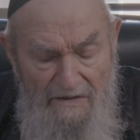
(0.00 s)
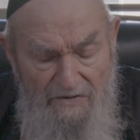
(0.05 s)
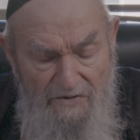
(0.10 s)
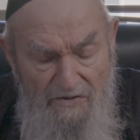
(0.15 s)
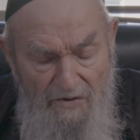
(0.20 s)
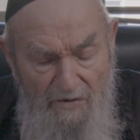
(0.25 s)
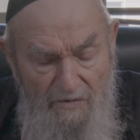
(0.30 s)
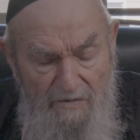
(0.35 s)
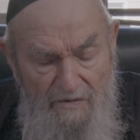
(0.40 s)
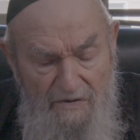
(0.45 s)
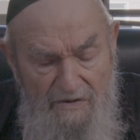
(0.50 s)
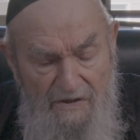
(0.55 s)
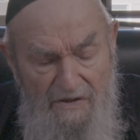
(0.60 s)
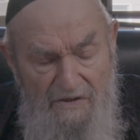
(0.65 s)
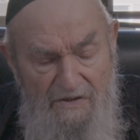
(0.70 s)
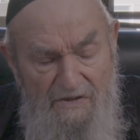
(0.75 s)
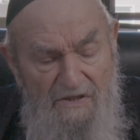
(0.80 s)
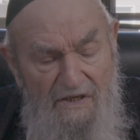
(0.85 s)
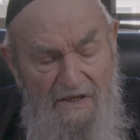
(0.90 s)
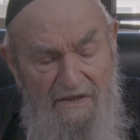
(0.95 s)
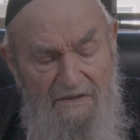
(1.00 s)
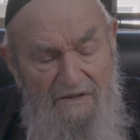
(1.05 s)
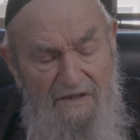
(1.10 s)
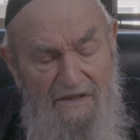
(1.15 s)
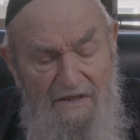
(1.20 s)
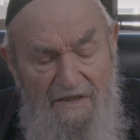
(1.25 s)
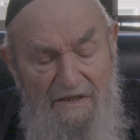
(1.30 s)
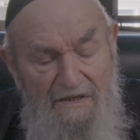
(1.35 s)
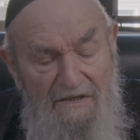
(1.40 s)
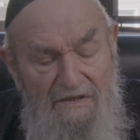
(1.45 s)
So she said,
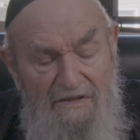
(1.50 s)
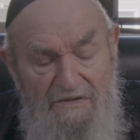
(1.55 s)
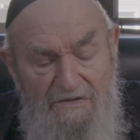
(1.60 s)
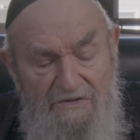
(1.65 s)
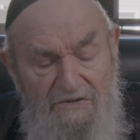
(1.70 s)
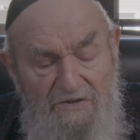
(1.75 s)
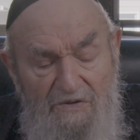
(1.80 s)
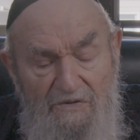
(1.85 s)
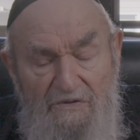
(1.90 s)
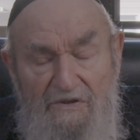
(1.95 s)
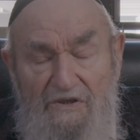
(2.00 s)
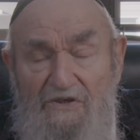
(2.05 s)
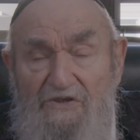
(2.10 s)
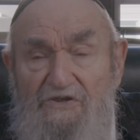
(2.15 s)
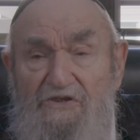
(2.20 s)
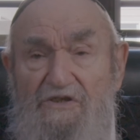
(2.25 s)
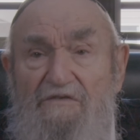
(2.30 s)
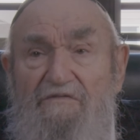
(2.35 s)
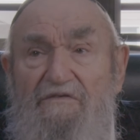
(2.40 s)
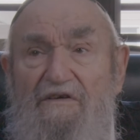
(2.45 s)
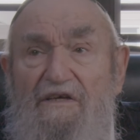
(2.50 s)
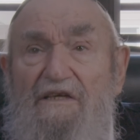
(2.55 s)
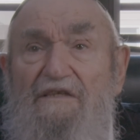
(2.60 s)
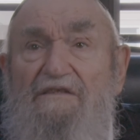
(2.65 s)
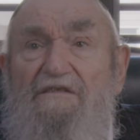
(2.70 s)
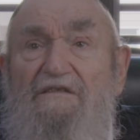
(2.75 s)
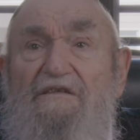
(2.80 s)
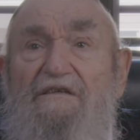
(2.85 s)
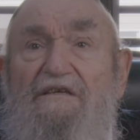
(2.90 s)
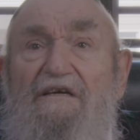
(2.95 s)
so Rashiva
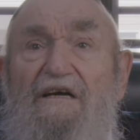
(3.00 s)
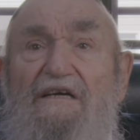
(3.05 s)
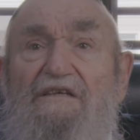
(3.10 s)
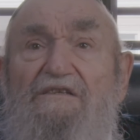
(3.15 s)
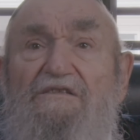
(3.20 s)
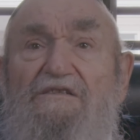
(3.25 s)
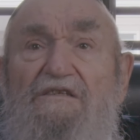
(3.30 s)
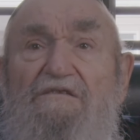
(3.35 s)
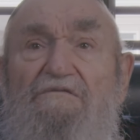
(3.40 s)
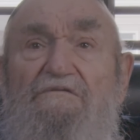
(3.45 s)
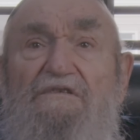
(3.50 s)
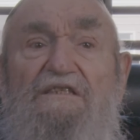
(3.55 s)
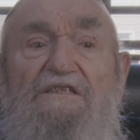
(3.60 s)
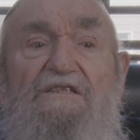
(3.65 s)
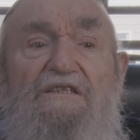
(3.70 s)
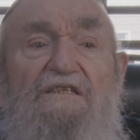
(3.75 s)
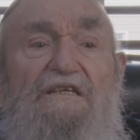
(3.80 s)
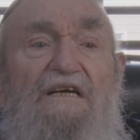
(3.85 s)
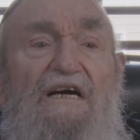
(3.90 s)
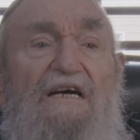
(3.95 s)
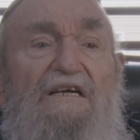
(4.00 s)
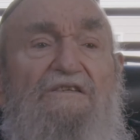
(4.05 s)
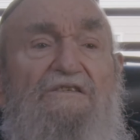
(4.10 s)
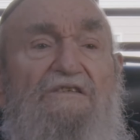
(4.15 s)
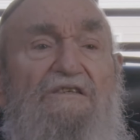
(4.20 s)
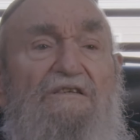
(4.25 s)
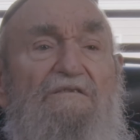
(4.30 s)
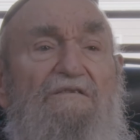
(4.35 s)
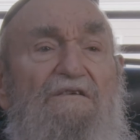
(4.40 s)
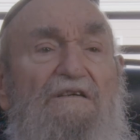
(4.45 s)
asked the Kaisha, what's
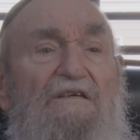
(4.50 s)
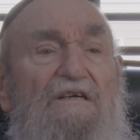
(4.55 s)
Yikasha?